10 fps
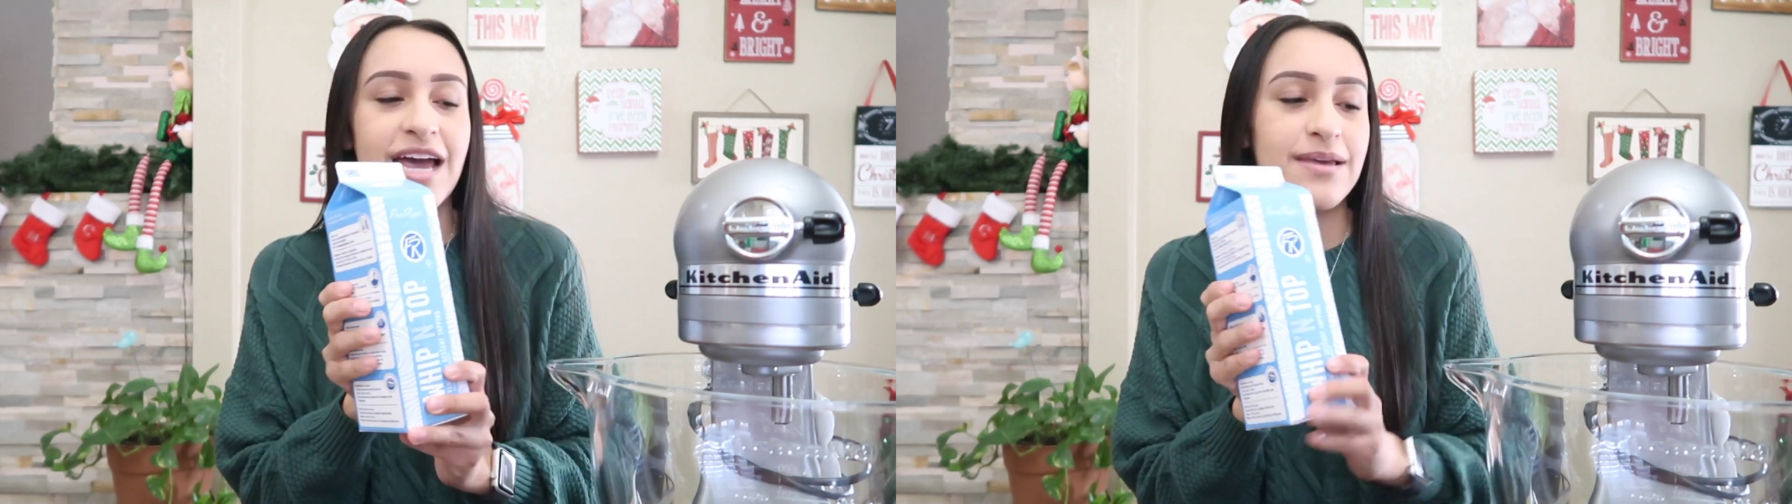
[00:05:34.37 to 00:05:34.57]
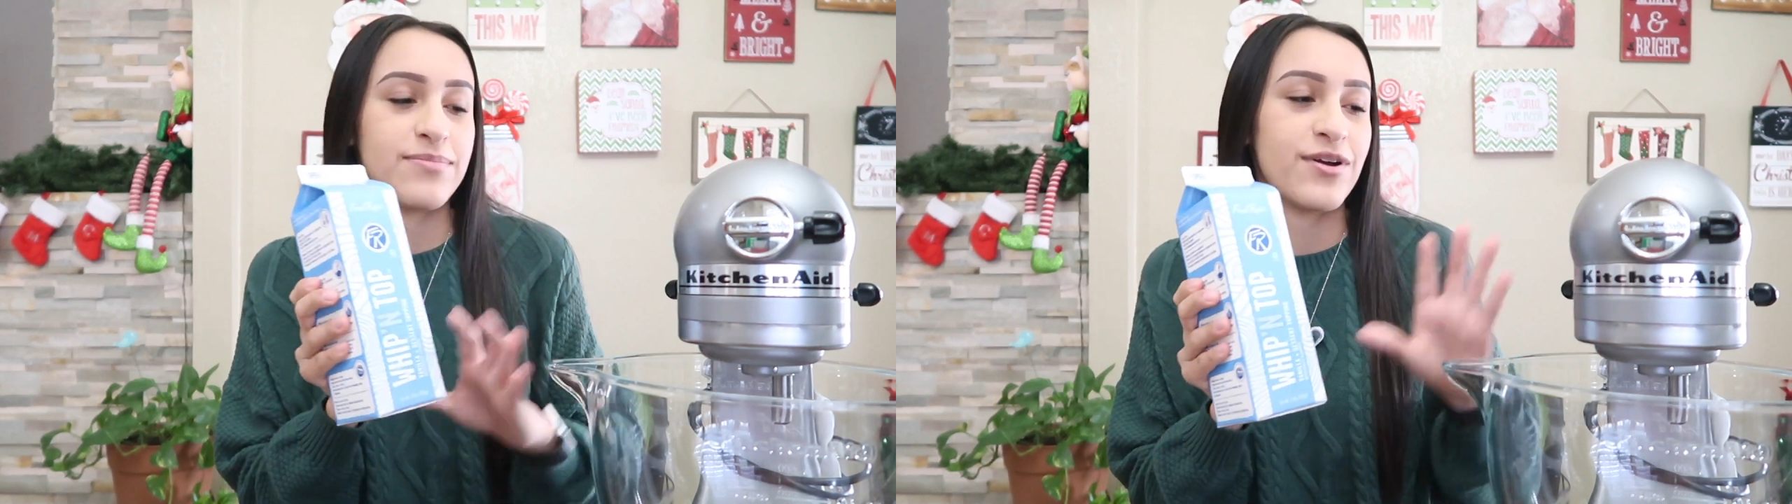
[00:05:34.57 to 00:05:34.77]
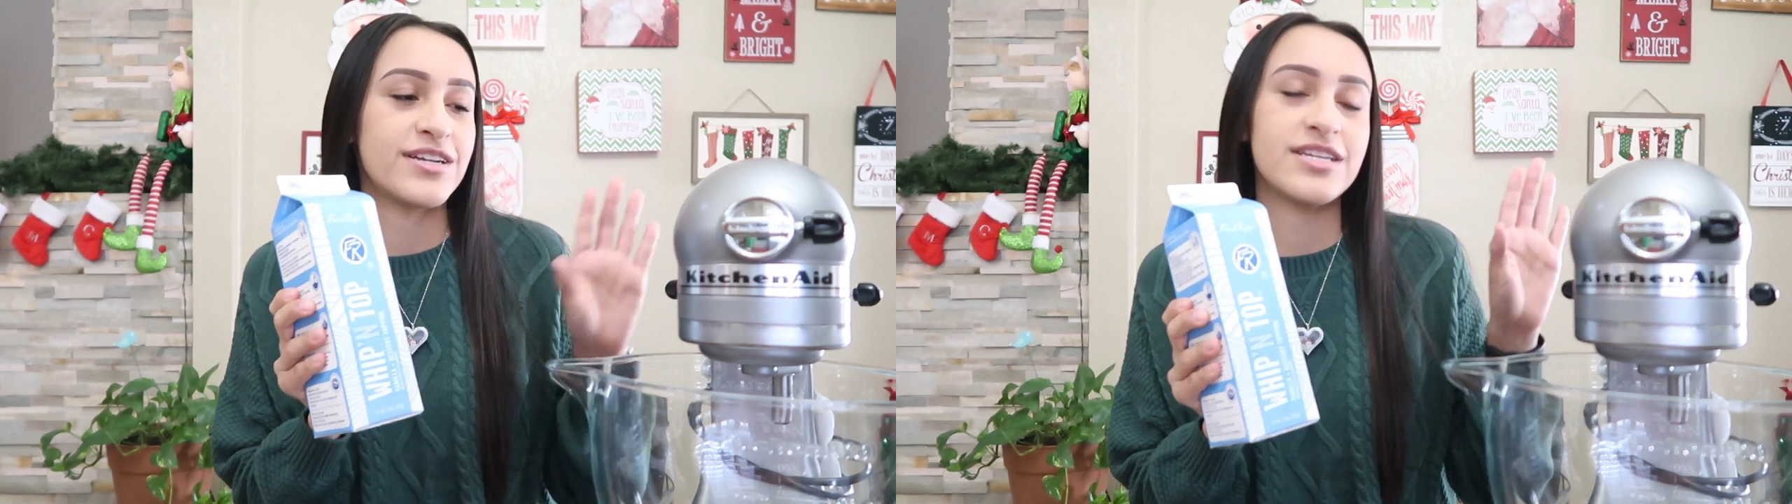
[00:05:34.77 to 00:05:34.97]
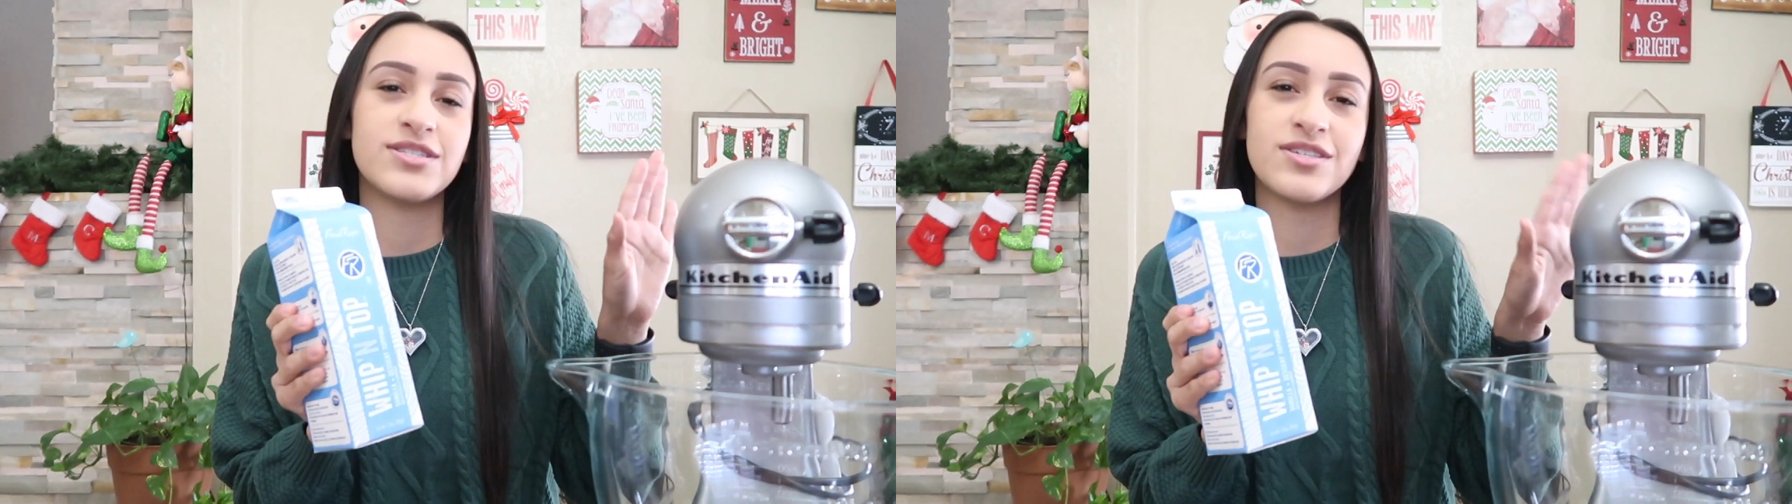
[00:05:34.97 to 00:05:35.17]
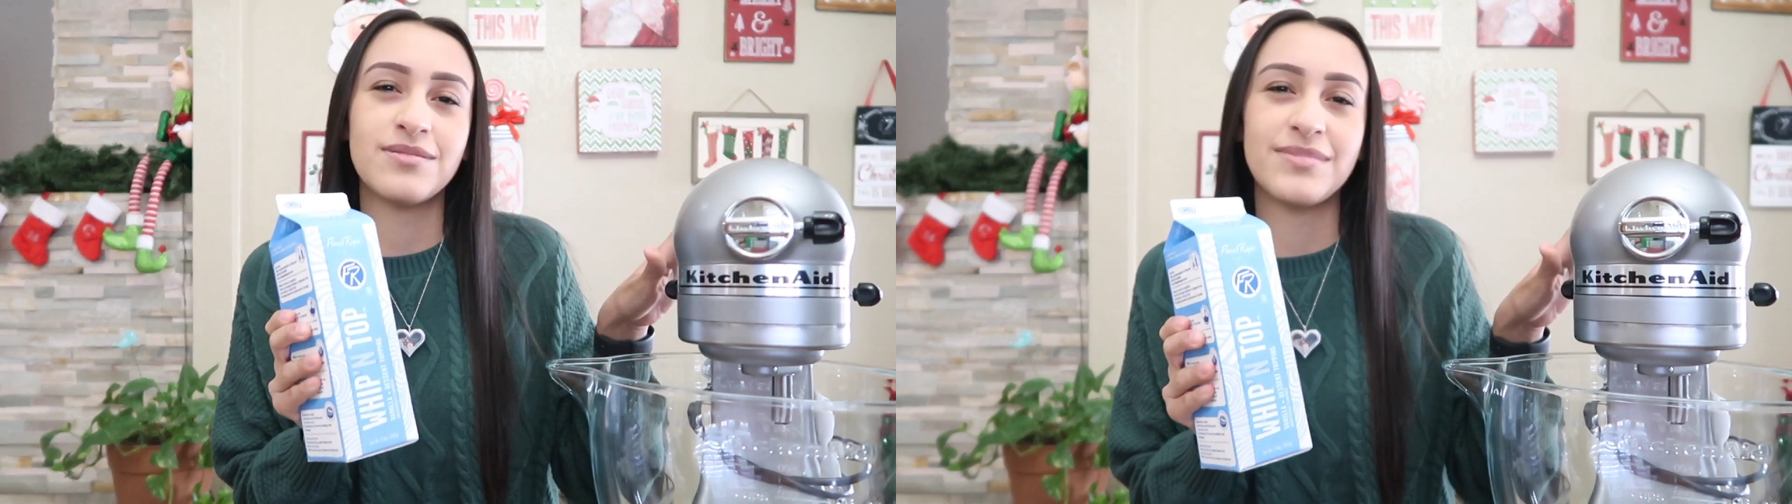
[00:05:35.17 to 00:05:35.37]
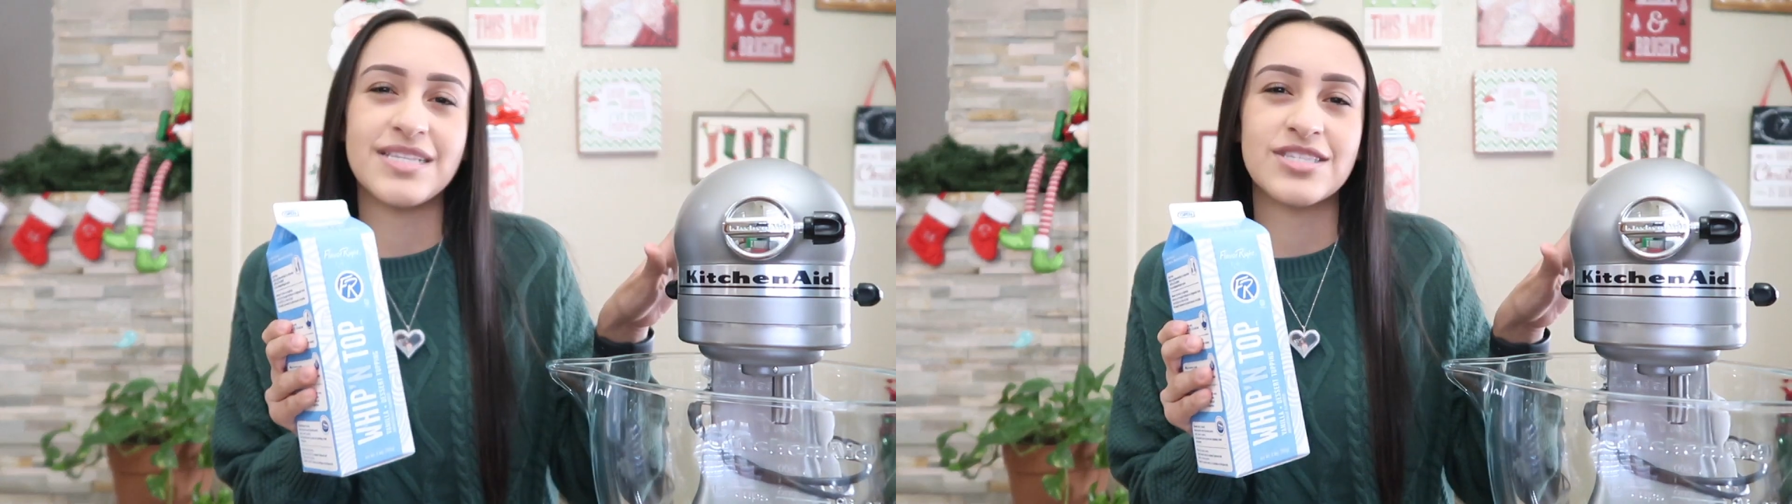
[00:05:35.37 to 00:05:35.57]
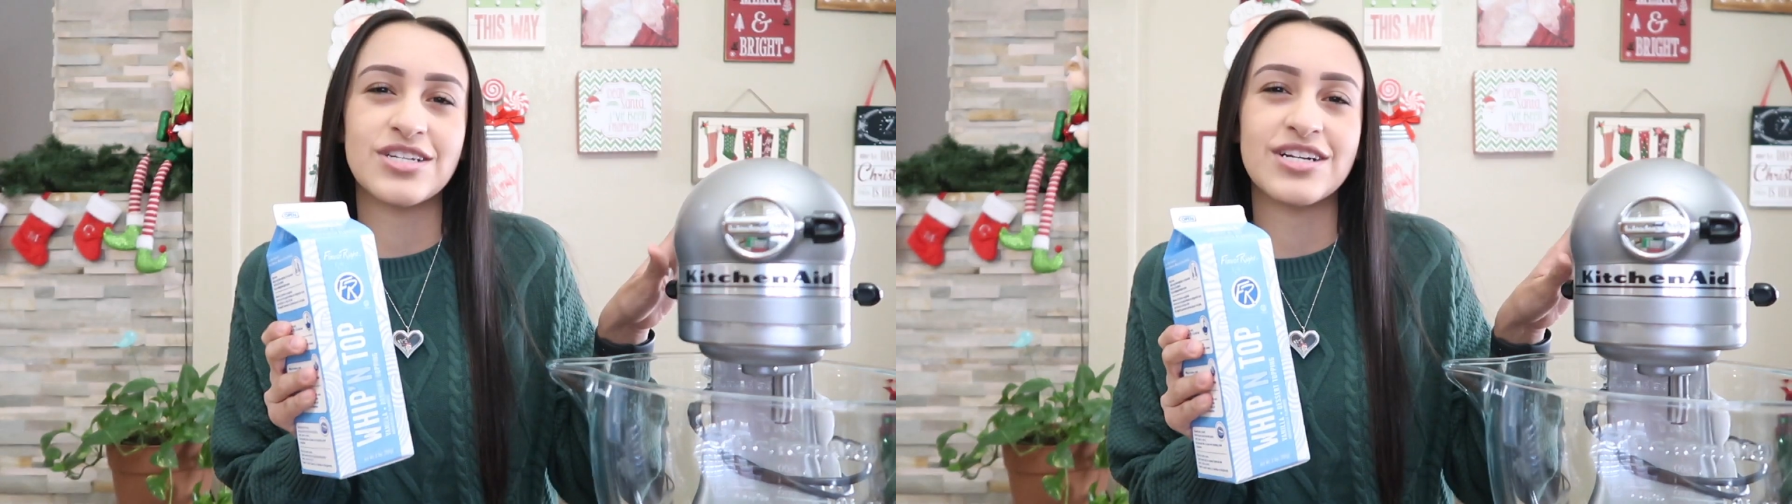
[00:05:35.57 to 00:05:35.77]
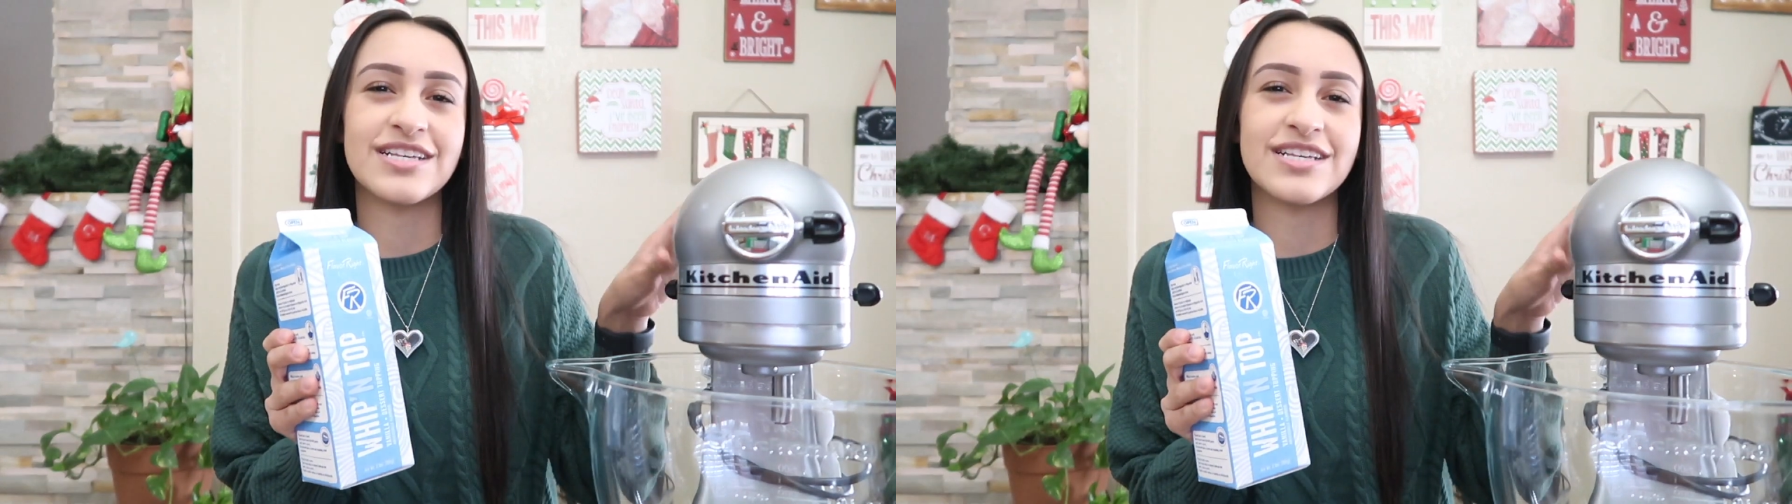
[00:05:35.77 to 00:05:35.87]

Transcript: I pour it into the mixer,